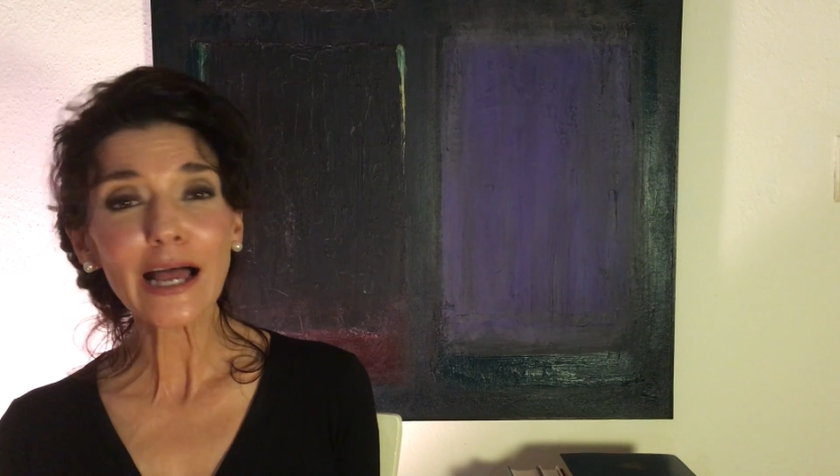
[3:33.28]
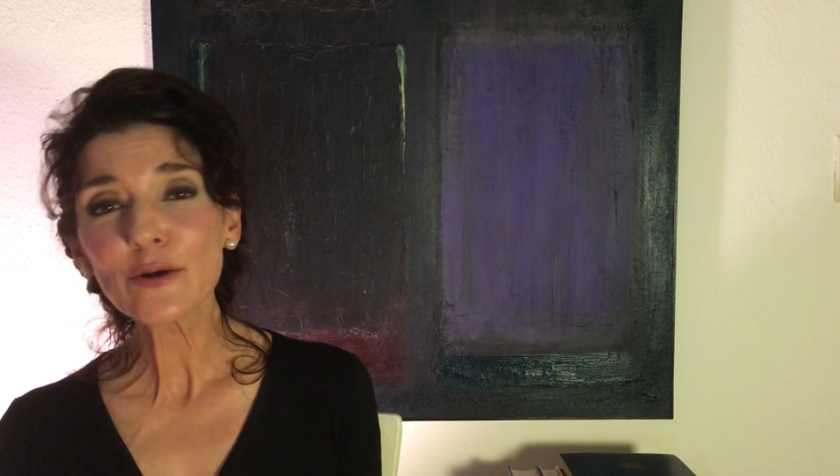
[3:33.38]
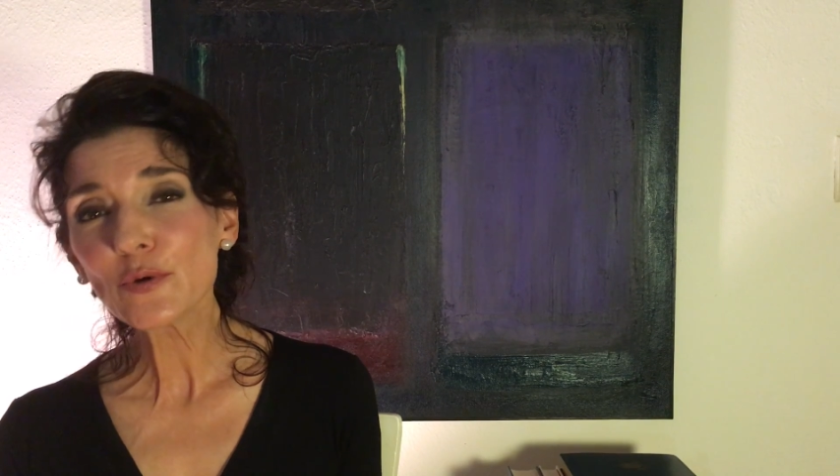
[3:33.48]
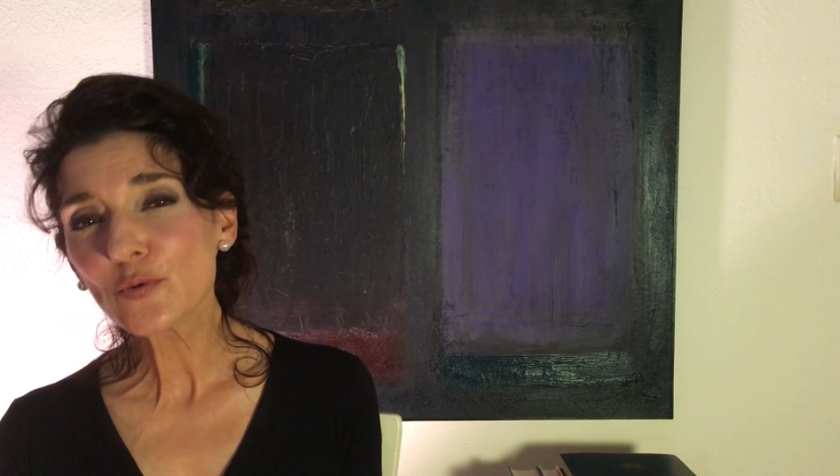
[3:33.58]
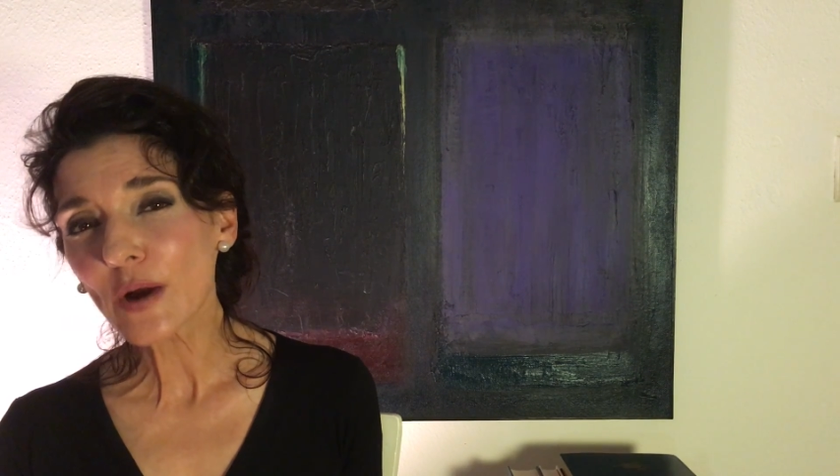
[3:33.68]

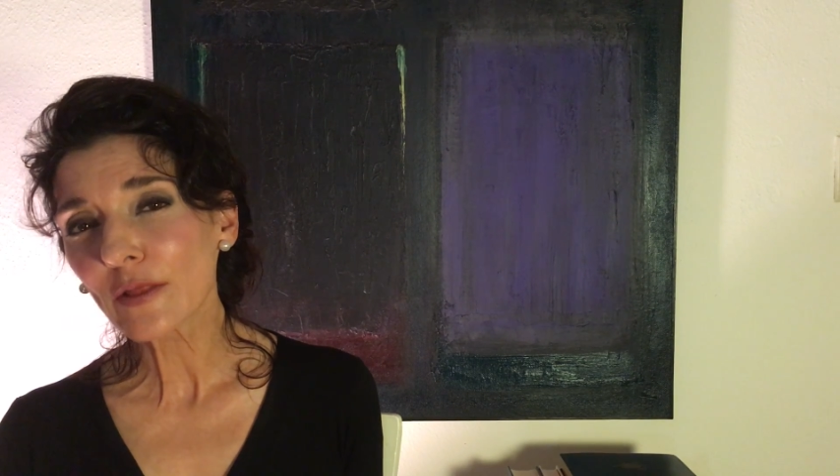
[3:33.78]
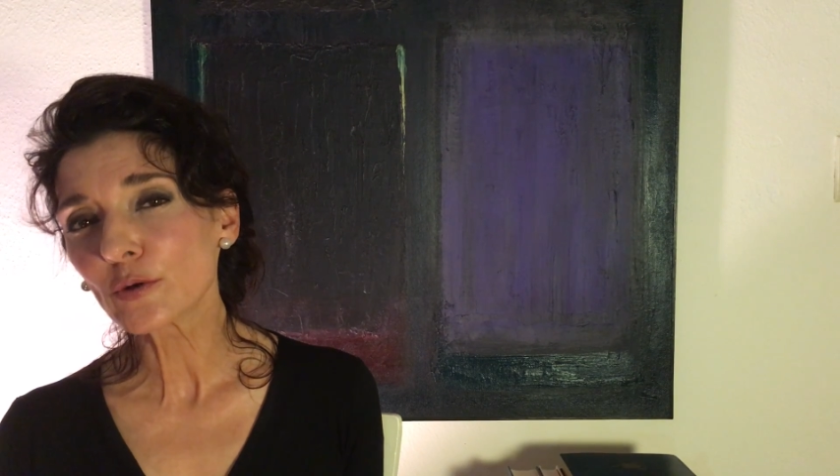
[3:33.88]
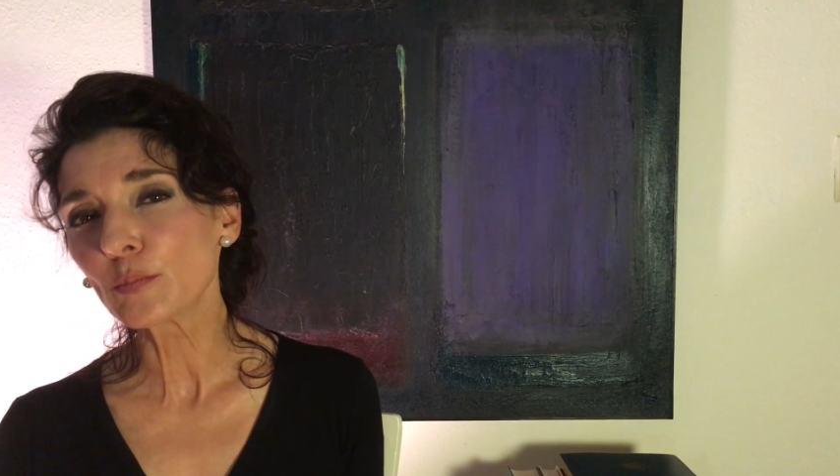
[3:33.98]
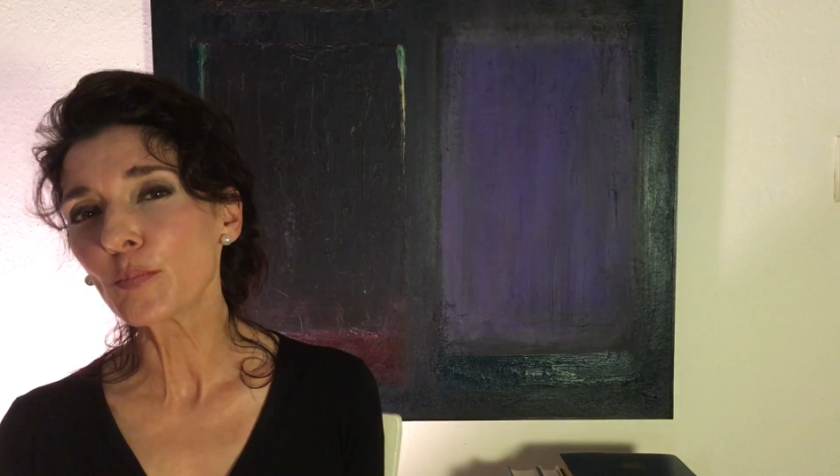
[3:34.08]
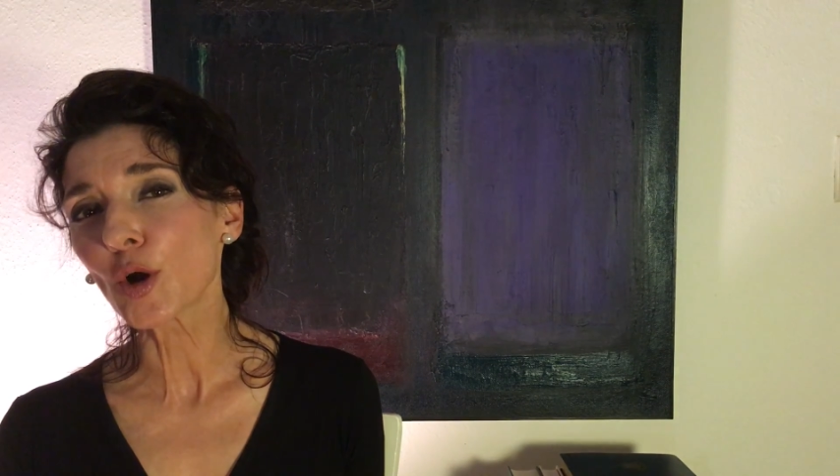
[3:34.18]
would
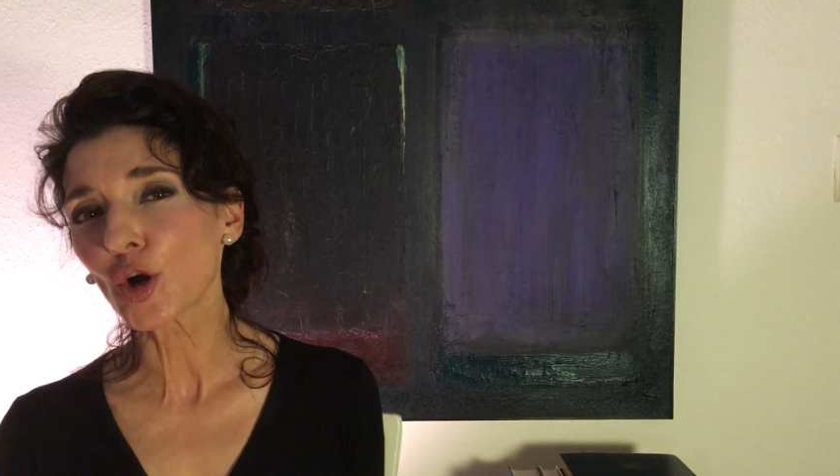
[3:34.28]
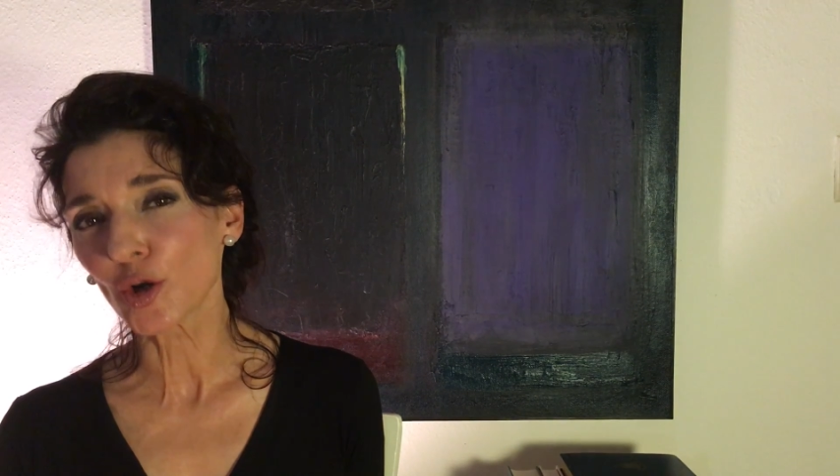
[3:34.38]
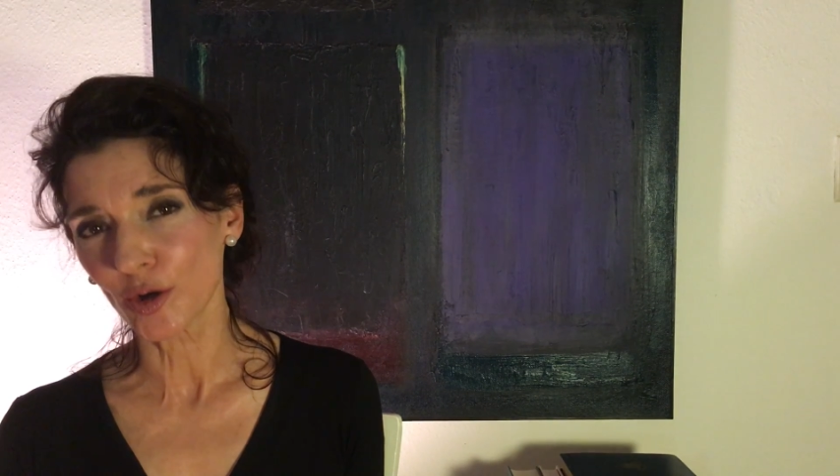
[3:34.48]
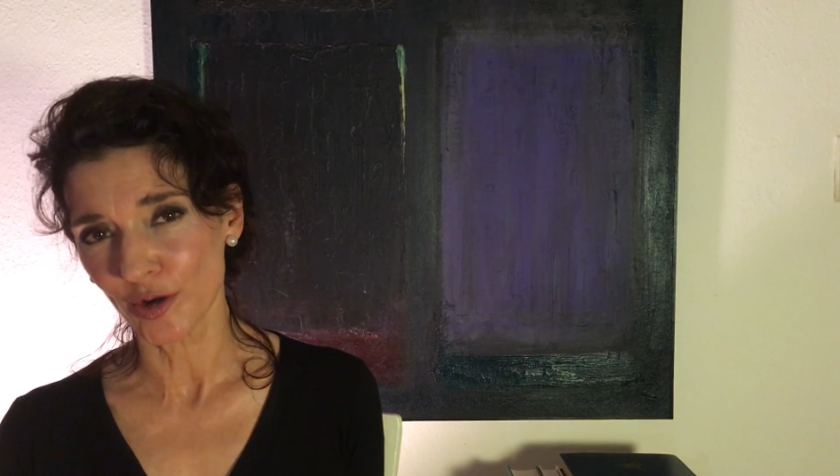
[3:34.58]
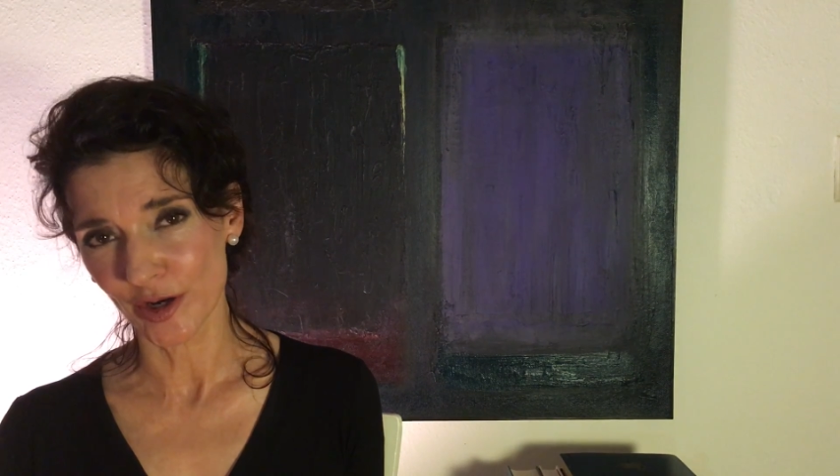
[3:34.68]
rather
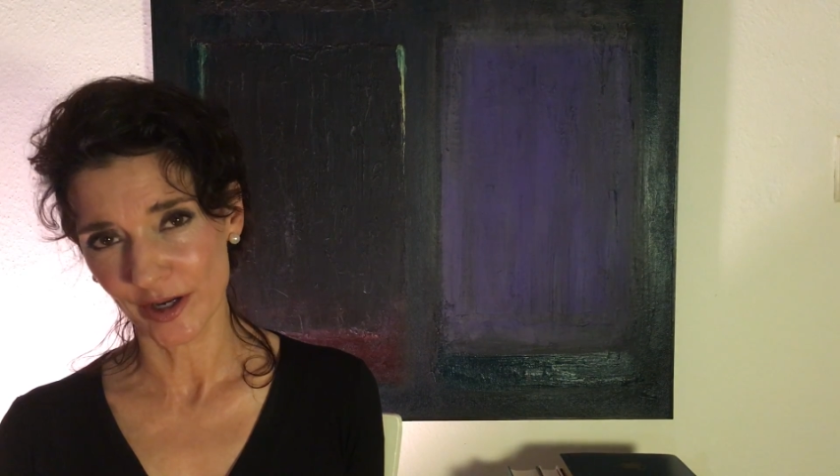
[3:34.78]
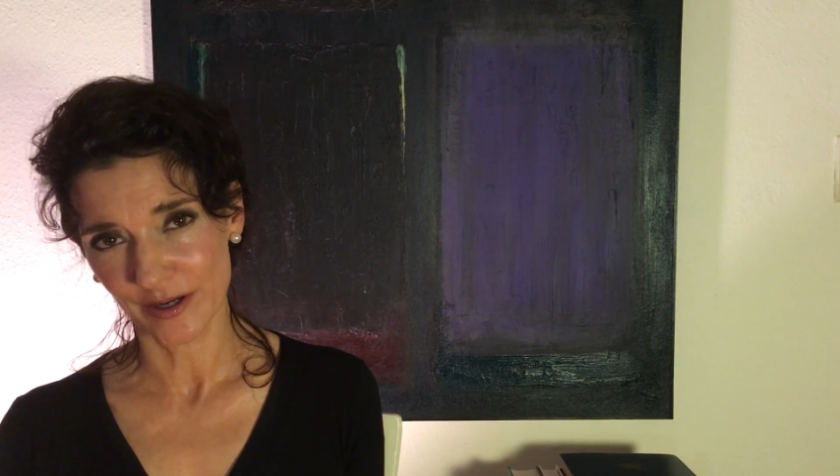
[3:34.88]
burn